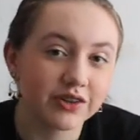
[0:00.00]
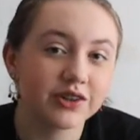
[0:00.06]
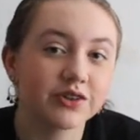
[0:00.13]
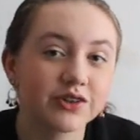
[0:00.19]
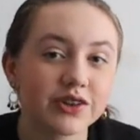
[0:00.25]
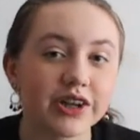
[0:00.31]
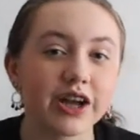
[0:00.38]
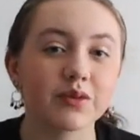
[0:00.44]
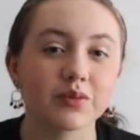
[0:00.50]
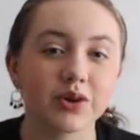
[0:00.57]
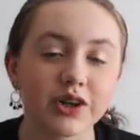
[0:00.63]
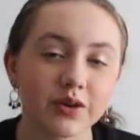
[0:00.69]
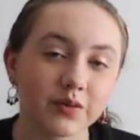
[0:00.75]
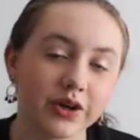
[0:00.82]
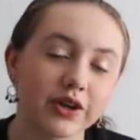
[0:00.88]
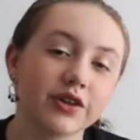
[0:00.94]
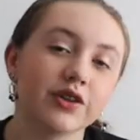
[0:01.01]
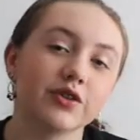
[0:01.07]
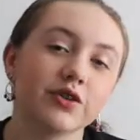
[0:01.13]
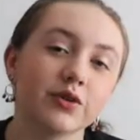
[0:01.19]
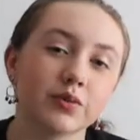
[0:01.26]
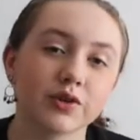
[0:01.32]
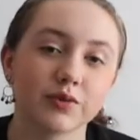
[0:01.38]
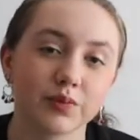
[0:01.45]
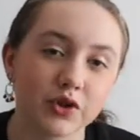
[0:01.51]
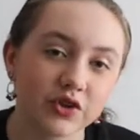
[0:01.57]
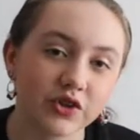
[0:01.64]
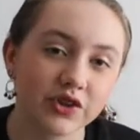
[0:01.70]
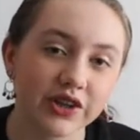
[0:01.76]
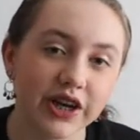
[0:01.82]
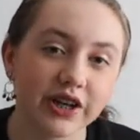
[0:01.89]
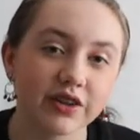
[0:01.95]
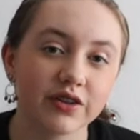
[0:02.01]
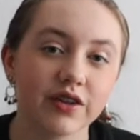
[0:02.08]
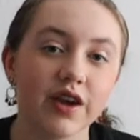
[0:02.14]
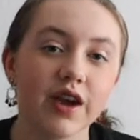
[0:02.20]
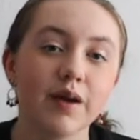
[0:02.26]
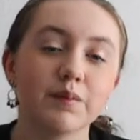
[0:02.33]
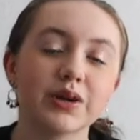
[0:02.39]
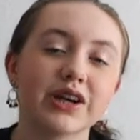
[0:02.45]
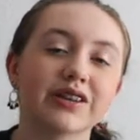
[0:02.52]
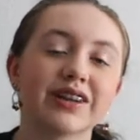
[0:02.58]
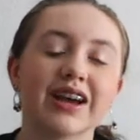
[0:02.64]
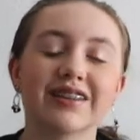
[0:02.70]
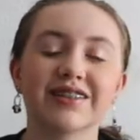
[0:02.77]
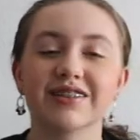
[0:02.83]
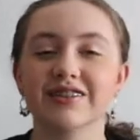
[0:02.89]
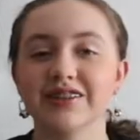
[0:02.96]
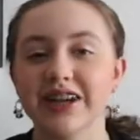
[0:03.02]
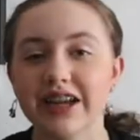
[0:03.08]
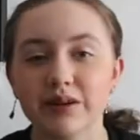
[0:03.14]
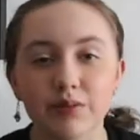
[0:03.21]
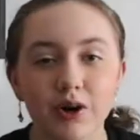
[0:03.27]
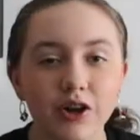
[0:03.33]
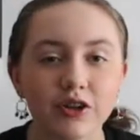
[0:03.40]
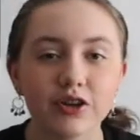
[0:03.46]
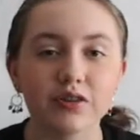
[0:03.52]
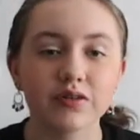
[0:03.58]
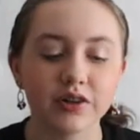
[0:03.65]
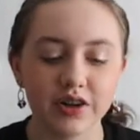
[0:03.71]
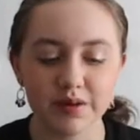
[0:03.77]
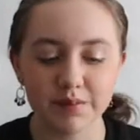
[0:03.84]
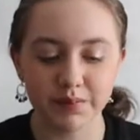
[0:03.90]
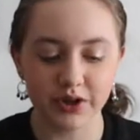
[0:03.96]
Usually I wouldn't wear YouTubers merchandise because it has their name all over it,